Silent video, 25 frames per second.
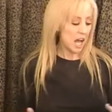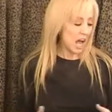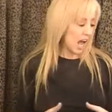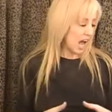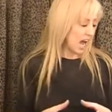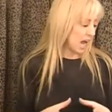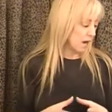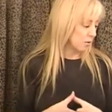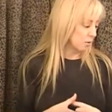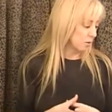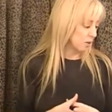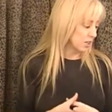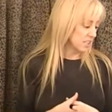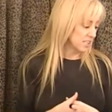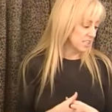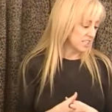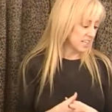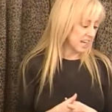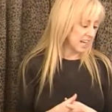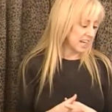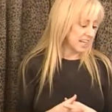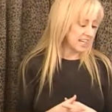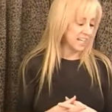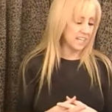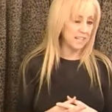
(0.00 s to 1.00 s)
I will
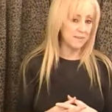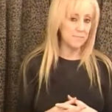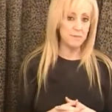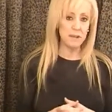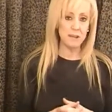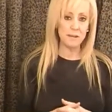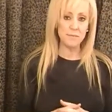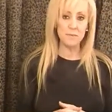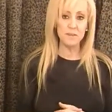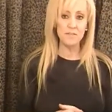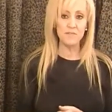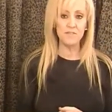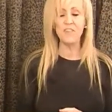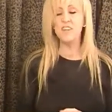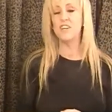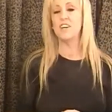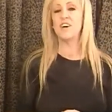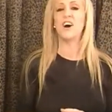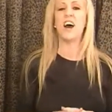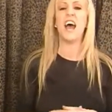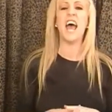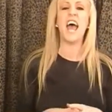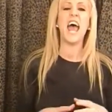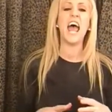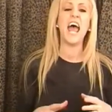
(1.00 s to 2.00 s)
tell you, it made me feel
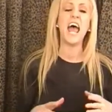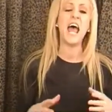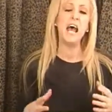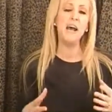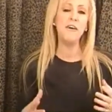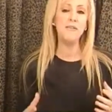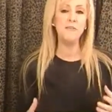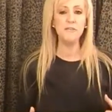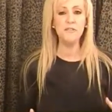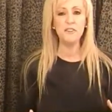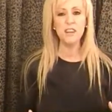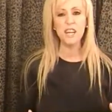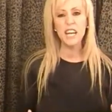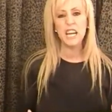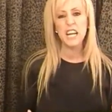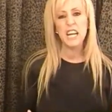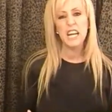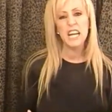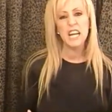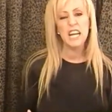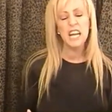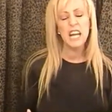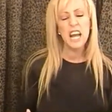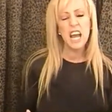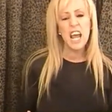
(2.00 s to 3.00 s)

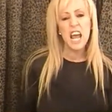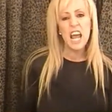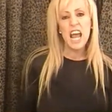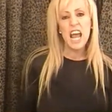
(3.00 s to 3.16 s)
heavy.